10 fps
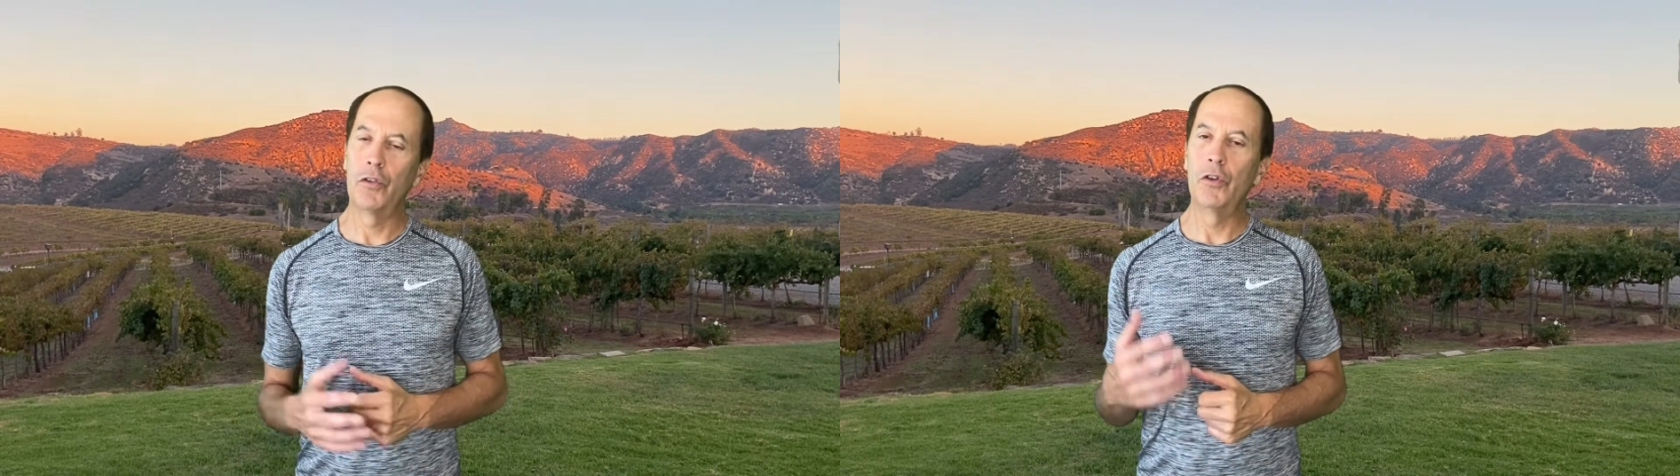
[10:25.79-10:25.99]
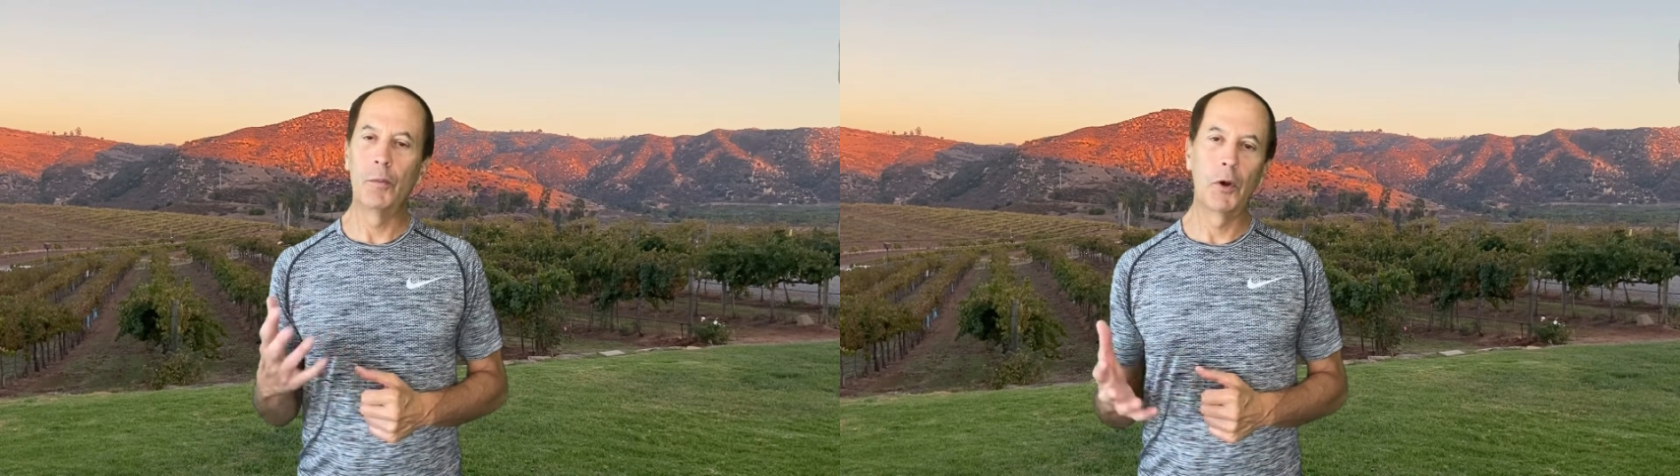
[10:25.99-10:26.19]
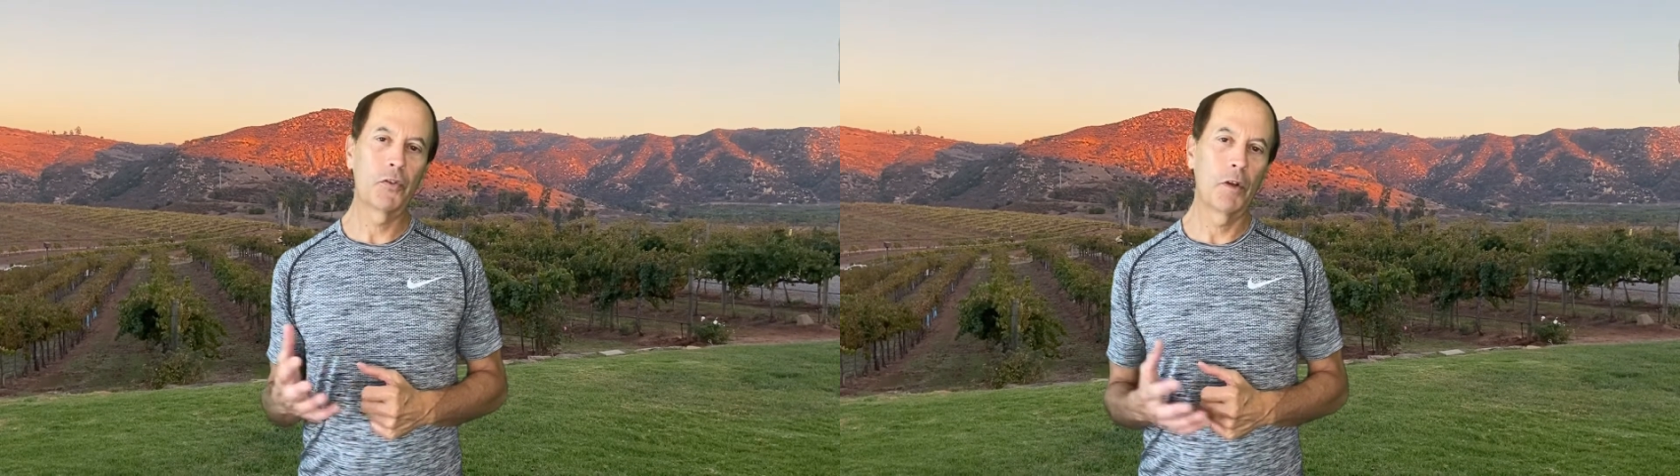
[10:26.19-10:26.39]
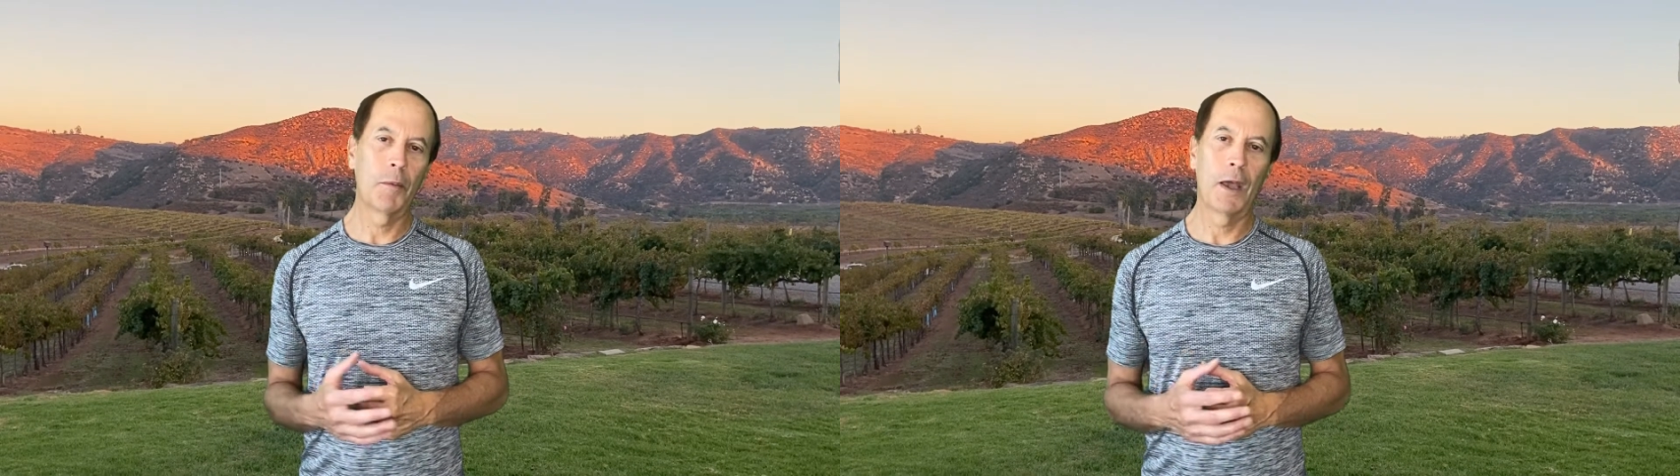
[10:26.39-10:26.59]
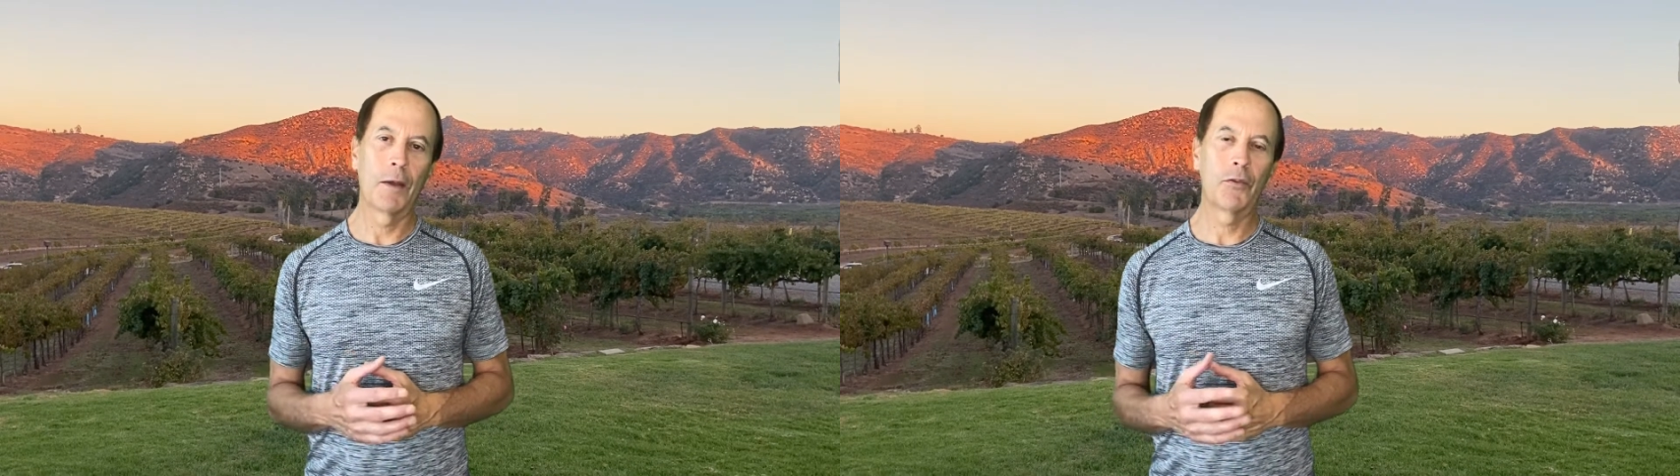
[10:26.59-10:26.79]
you know, most of them
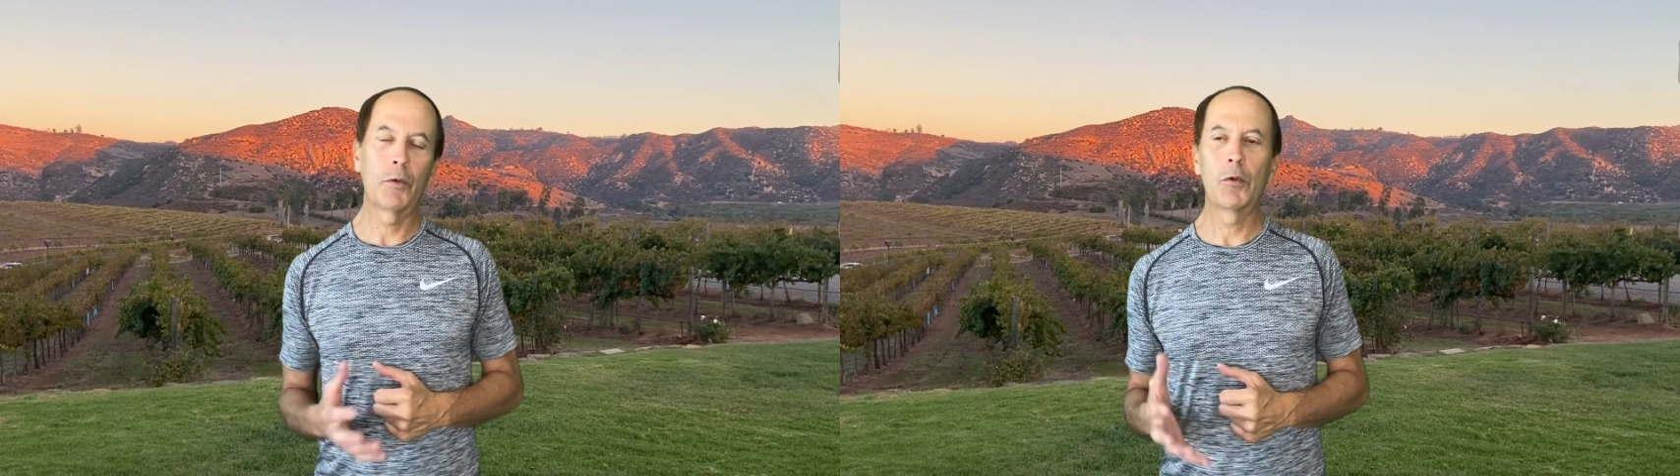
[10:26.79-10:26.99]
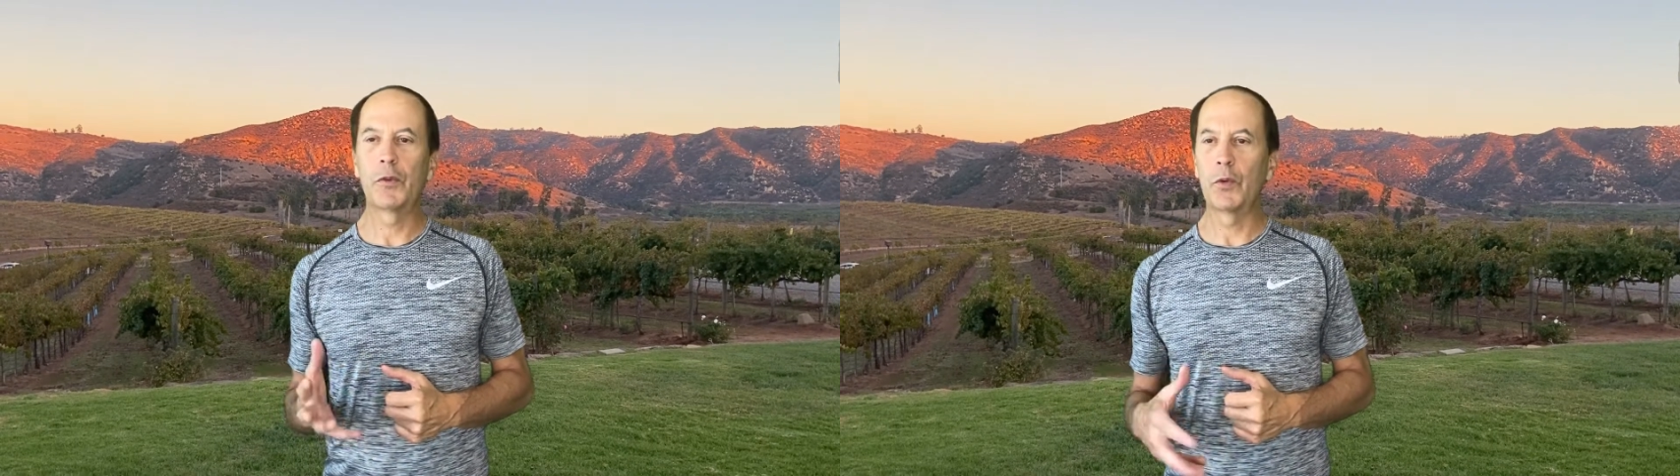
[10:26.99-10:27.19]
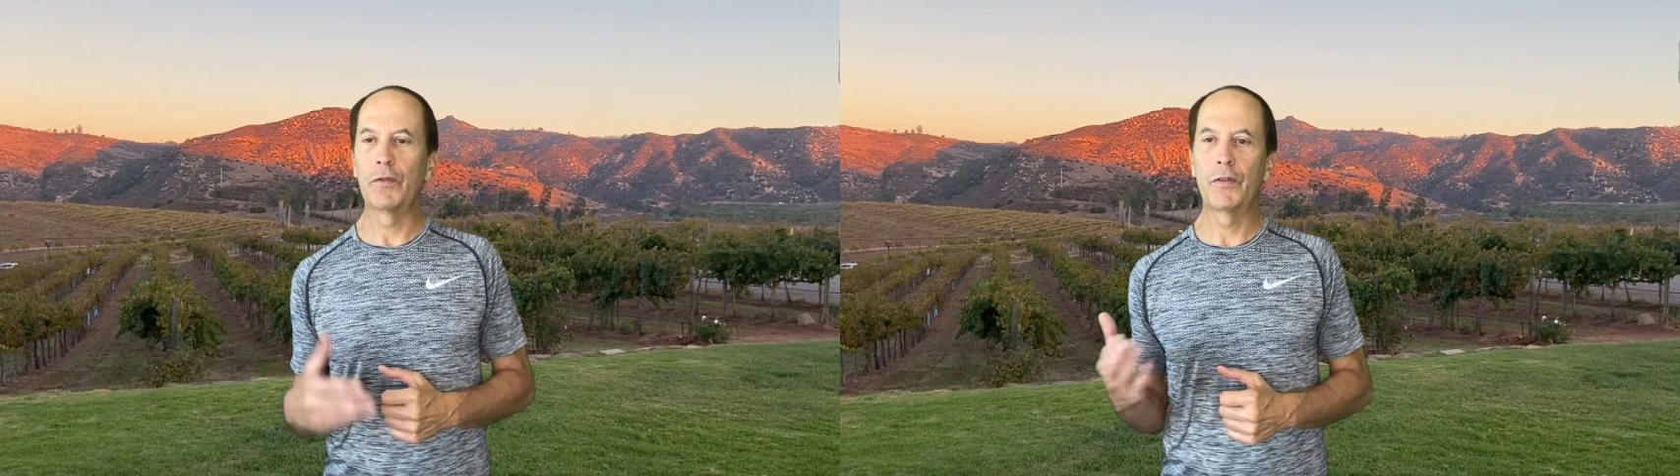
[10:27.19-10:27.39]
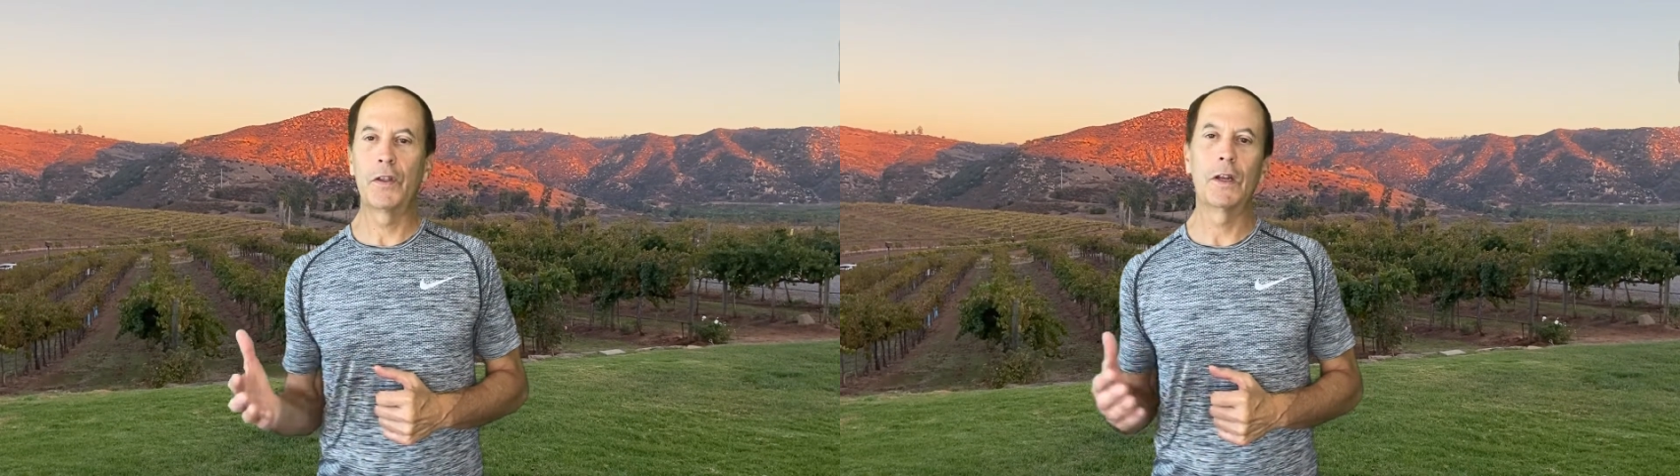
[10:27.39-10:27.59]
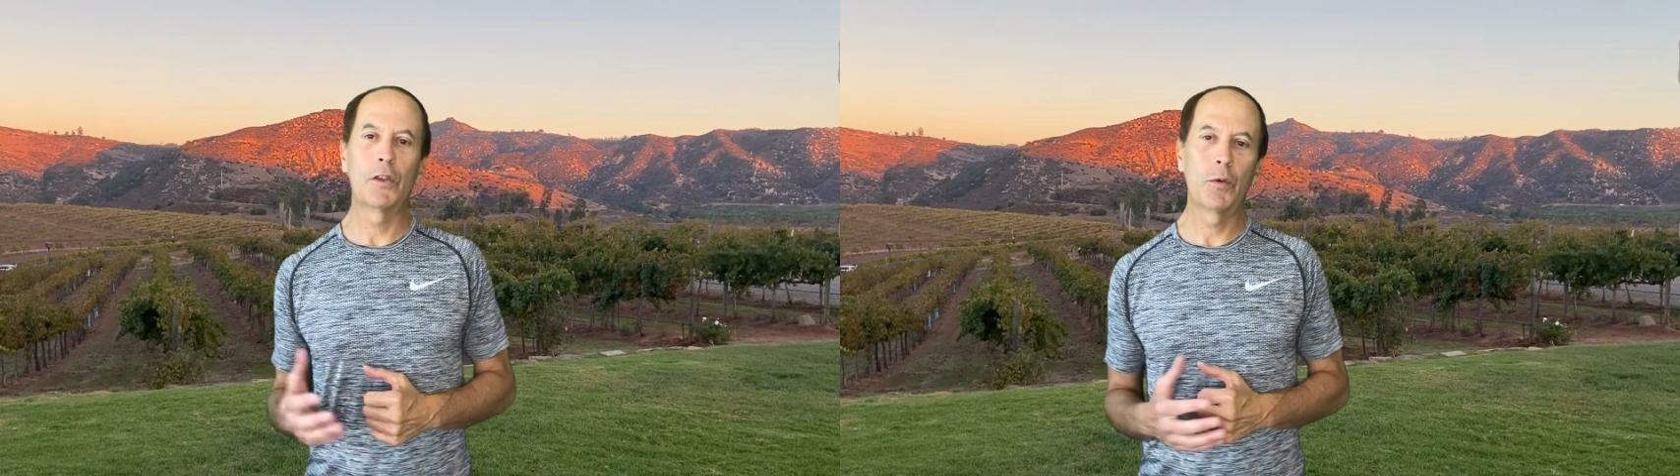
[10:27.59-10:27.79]
have somewhere between
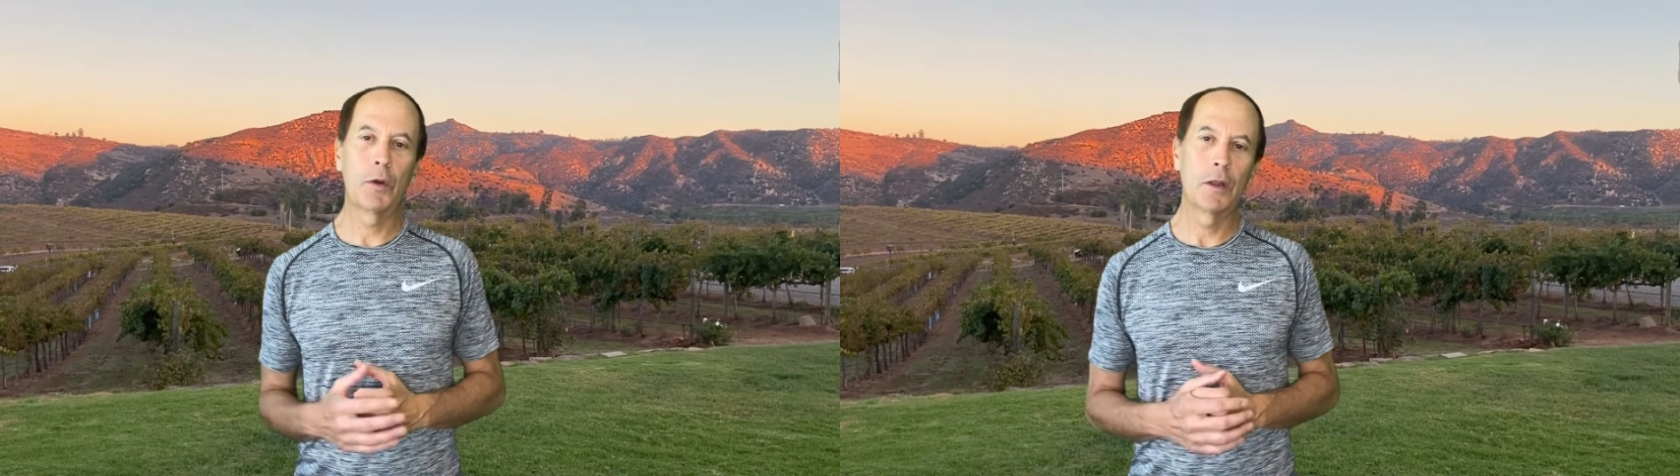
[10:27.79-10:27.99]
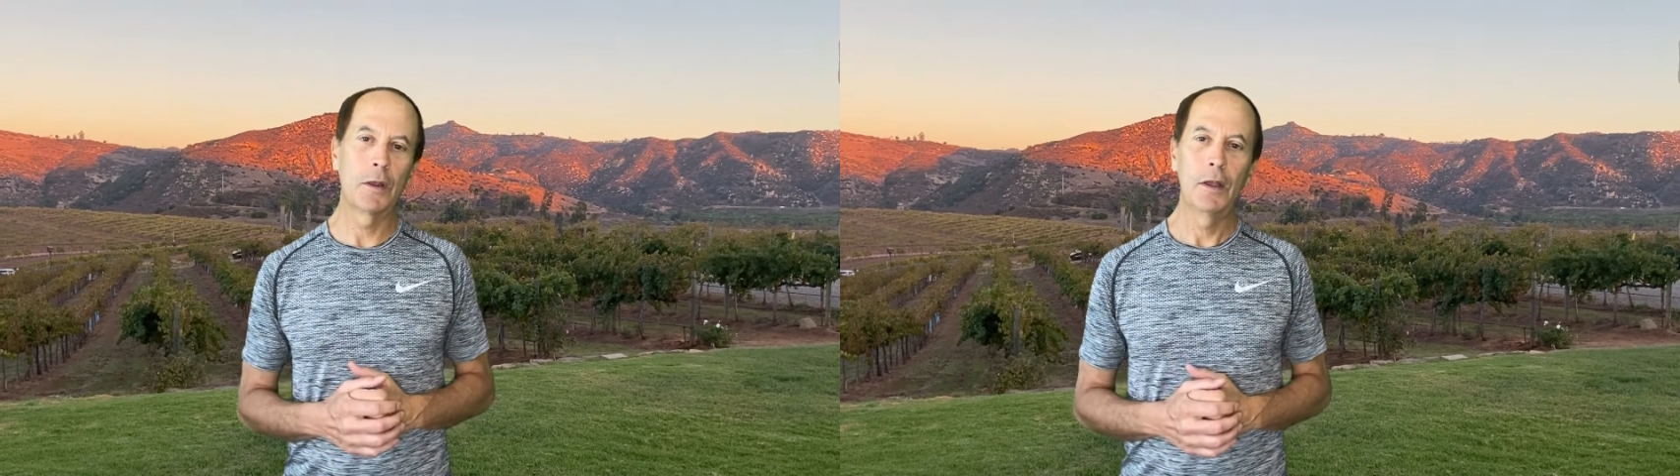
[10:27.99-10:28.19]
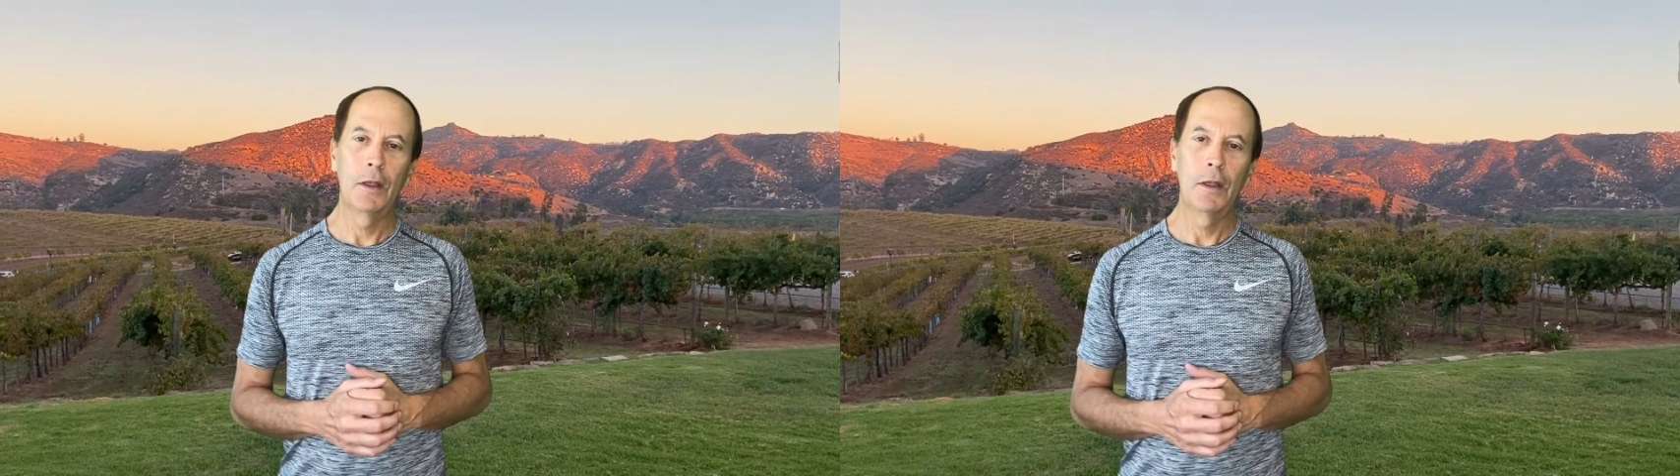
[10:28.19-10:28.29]
15 to 20